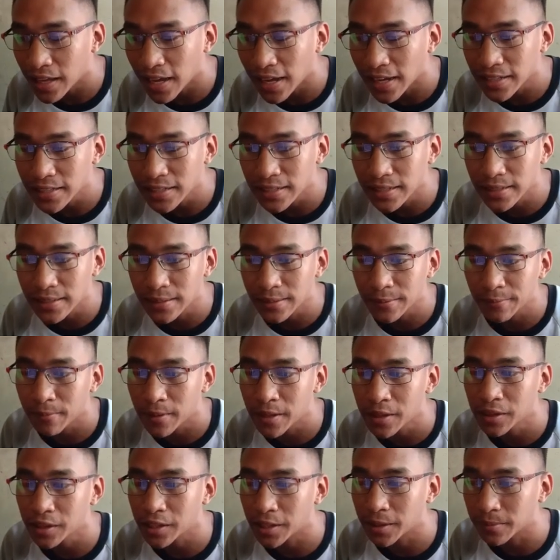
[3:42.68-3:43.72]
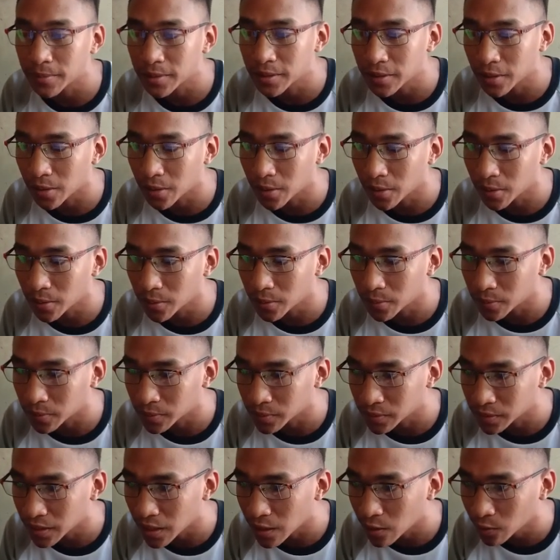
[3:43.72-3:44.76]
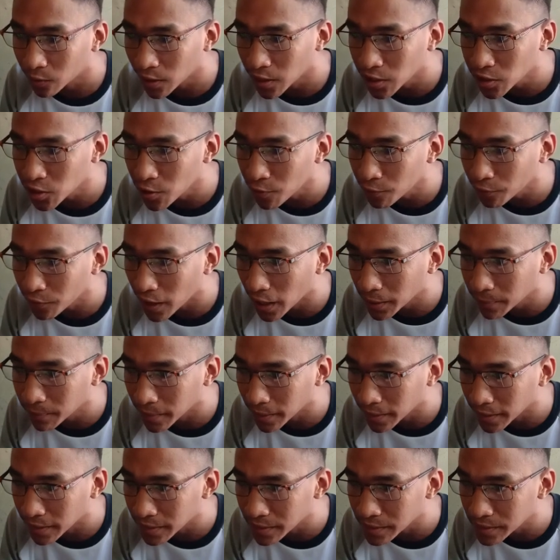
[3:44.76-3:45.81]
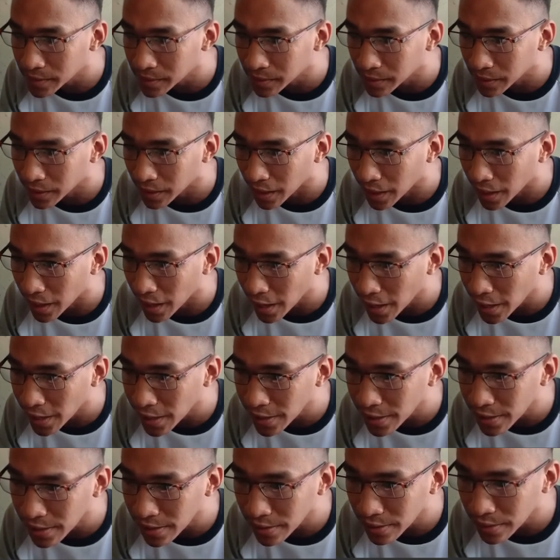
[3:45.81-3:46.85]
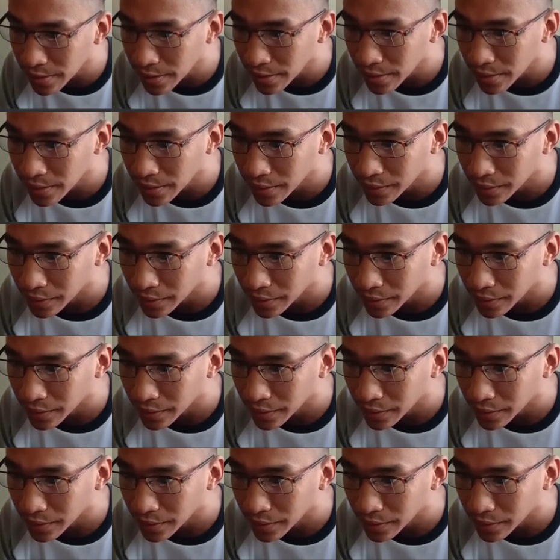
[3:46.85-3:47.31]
and it has min term. So the location 5 is a